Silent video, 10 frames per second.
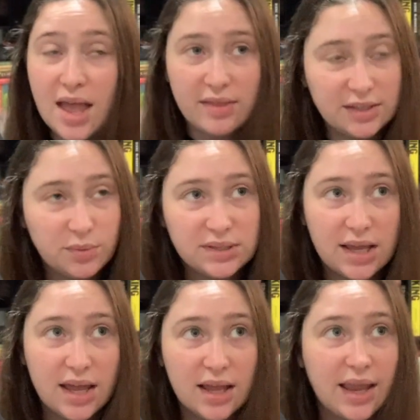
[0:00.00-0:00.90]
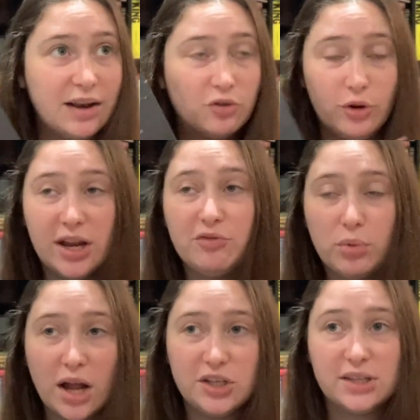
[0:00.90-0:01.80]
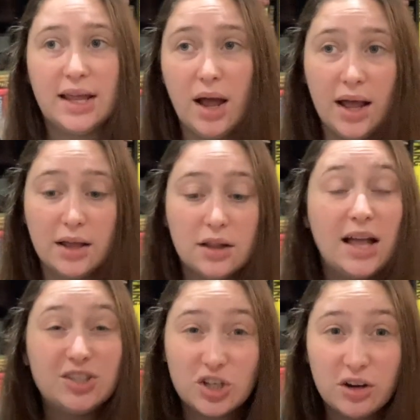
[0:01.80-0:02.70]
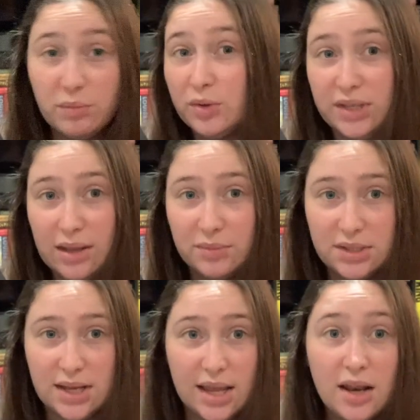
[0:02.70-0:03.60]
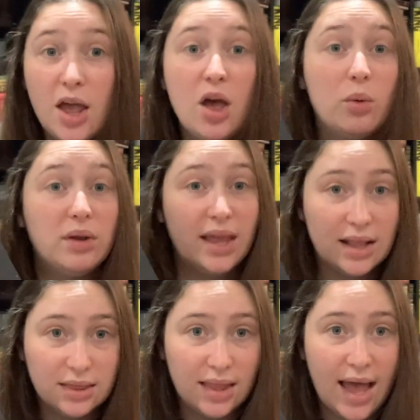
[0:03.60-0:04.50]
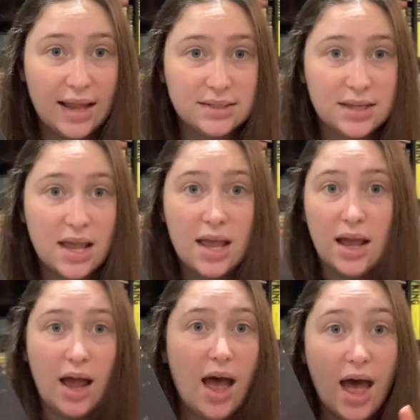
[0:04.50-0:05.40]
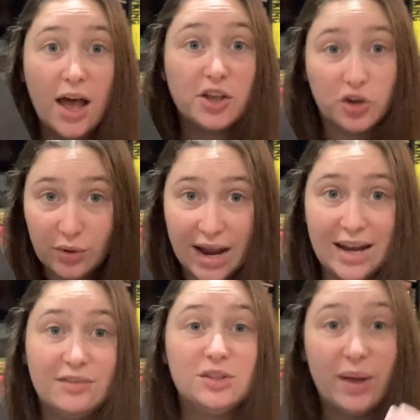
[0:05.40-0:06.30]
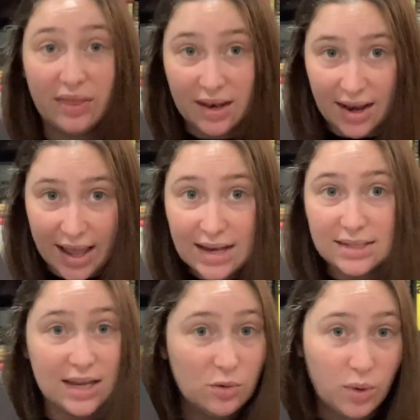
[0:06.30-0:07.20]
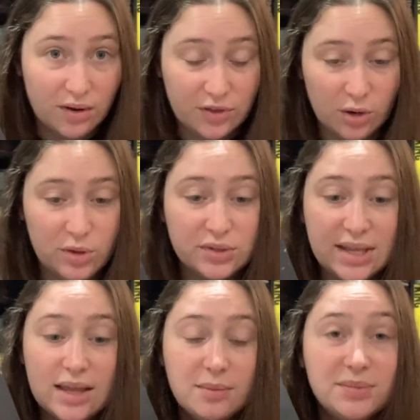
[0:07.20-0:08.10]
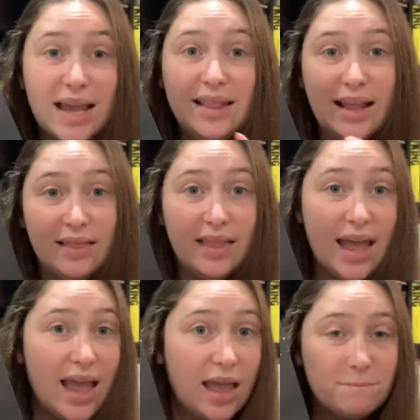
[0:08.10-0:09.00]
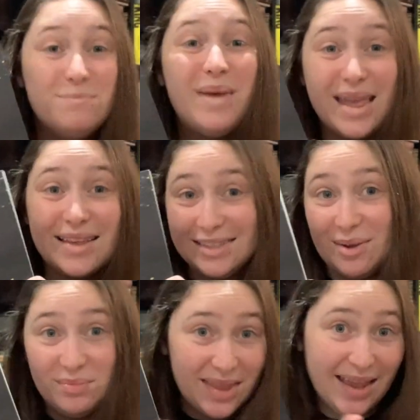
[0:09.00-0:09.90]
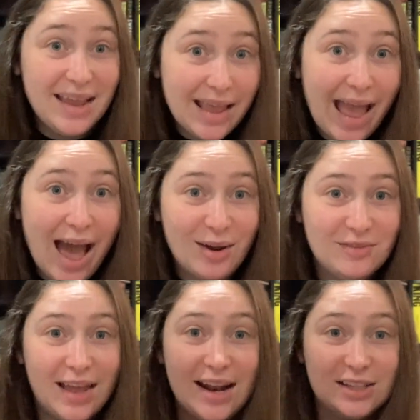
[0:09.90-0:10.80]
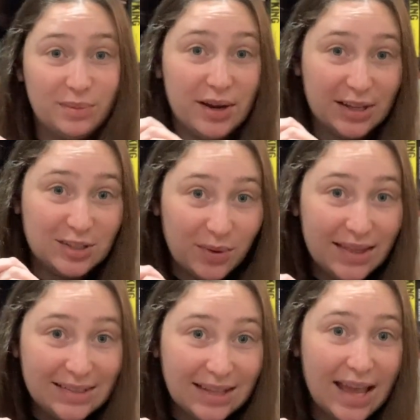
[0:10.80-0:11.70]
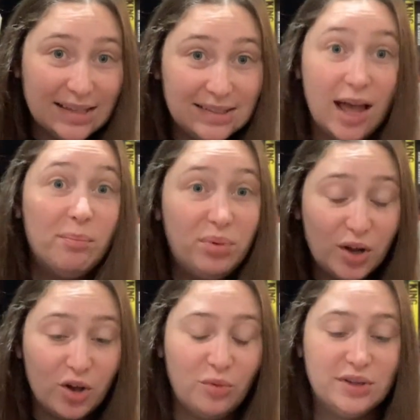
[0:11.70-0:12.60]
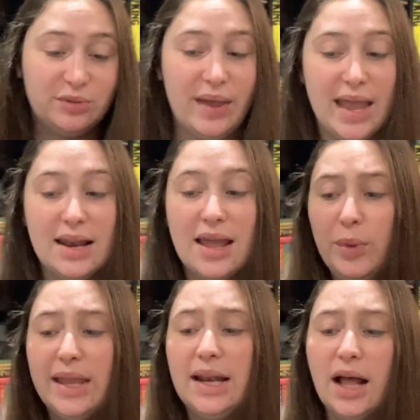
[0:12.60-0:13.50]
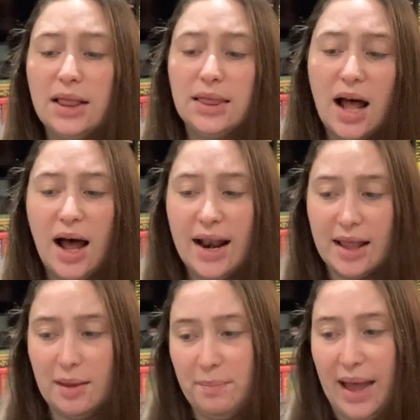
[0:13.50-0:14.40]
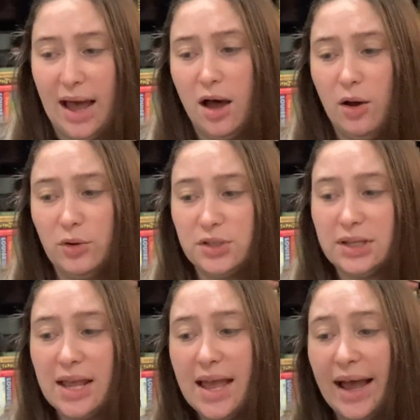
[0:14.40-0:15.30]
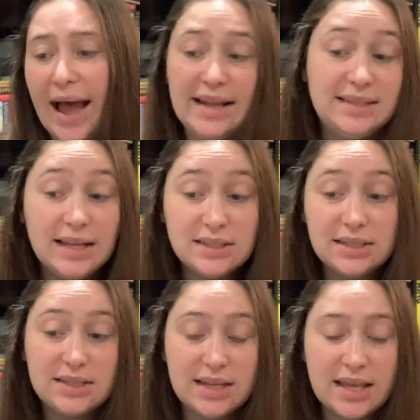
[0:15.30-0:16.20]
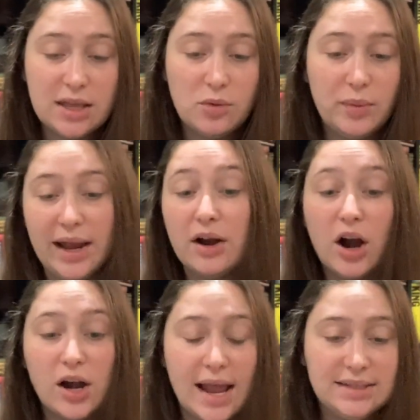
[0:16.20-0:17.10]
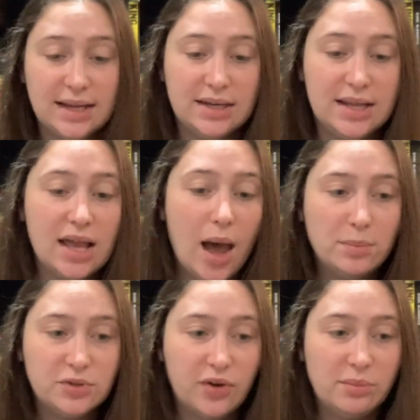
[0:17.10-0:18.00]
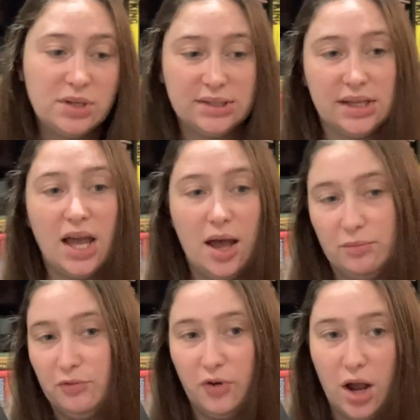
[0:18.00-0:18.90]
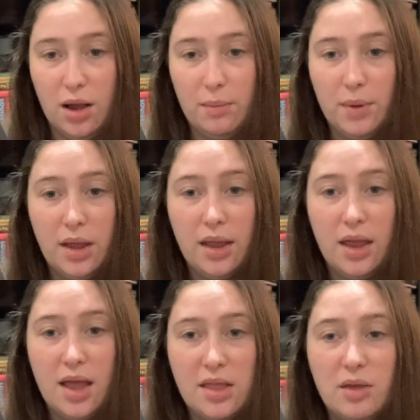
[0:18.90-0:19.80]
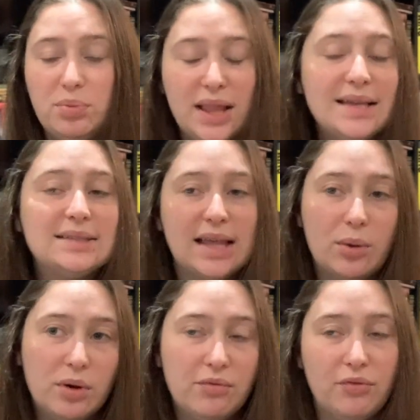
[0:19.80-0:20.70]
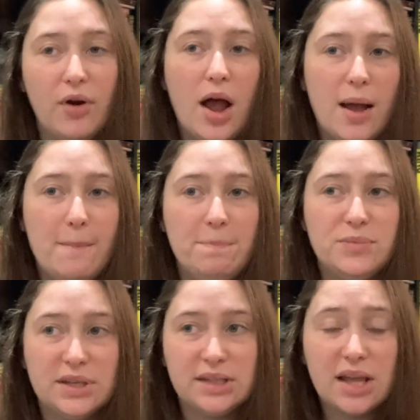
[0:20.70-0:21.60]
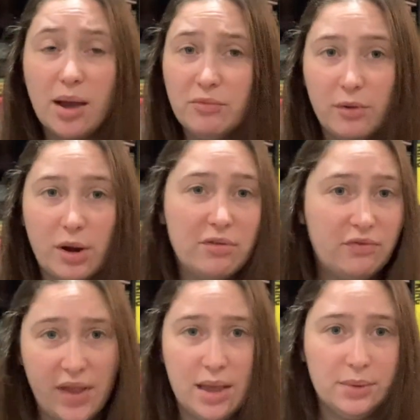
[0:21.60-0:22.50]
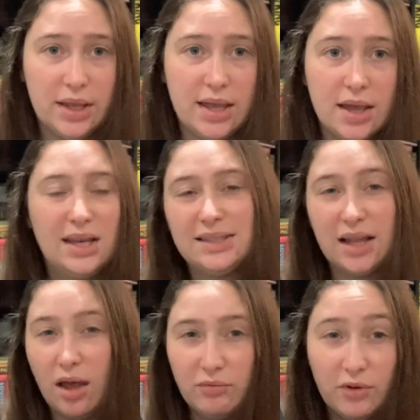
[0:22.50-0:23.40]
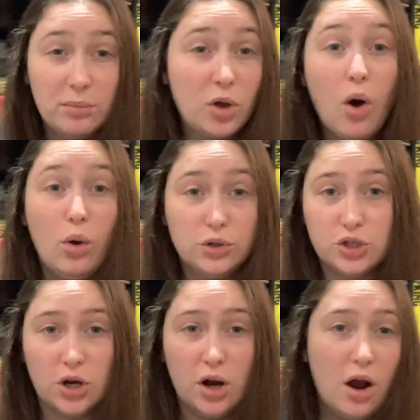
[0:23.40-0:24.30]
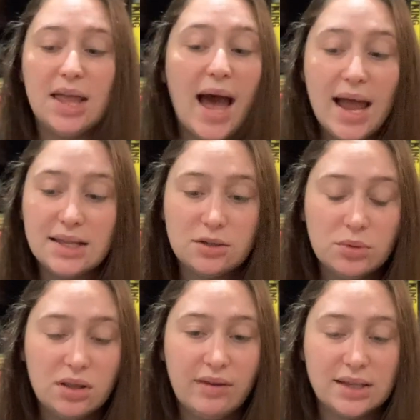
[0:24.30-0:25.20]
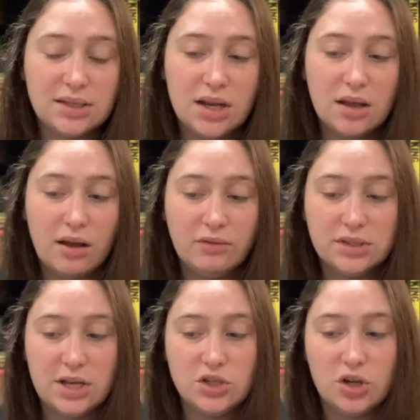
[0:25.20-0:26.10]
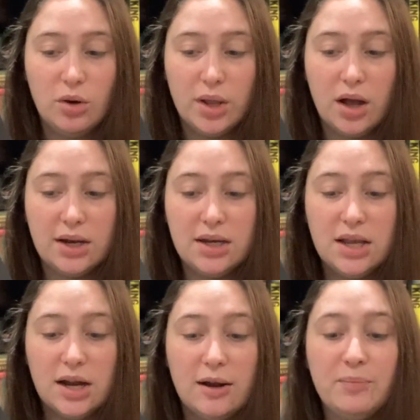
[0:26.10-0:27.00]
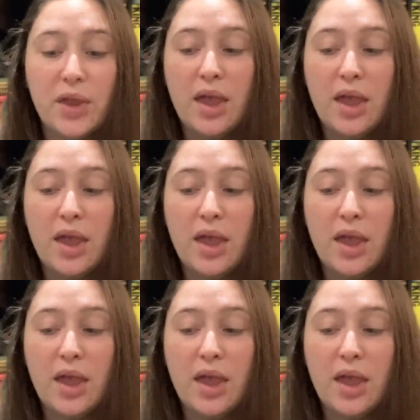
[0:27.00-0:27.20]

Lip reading: This was a kind of creative project that a cluster of museums did, where they let a creative spend the night in one of their museums, and then they make something out of that experience. So in this case, a book was made. We get a lot about identity, where our identity comes from. Does it come from the place that we're from? Does it come from our family? Does it come from culture? That is a really fascinating conversation going on in here.